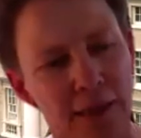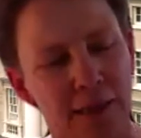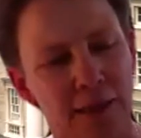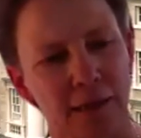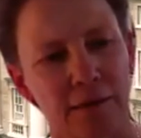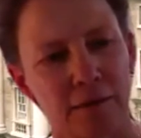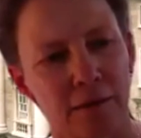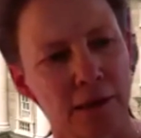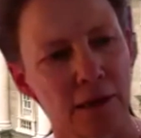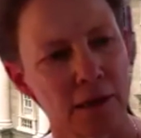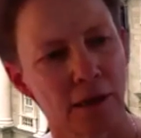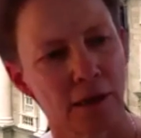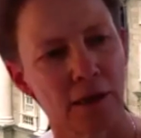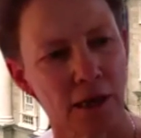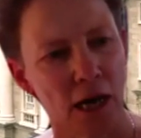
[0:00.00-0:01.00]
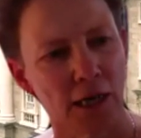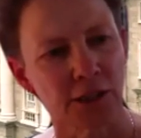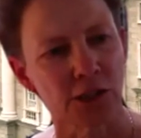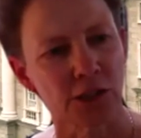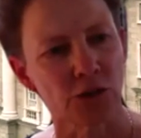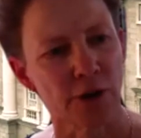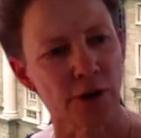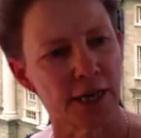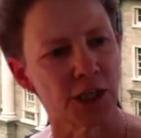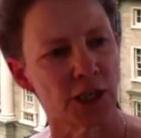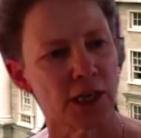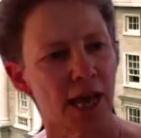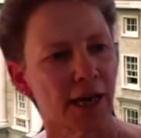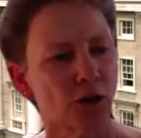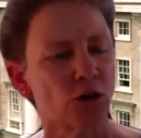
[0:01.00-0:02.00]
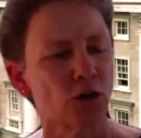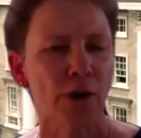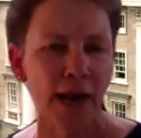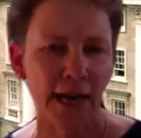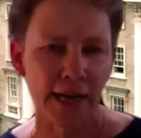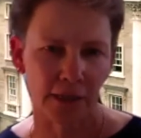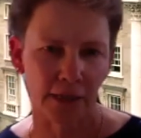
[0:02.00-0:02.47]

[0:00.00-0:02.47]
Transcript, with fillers: that the concentration and credit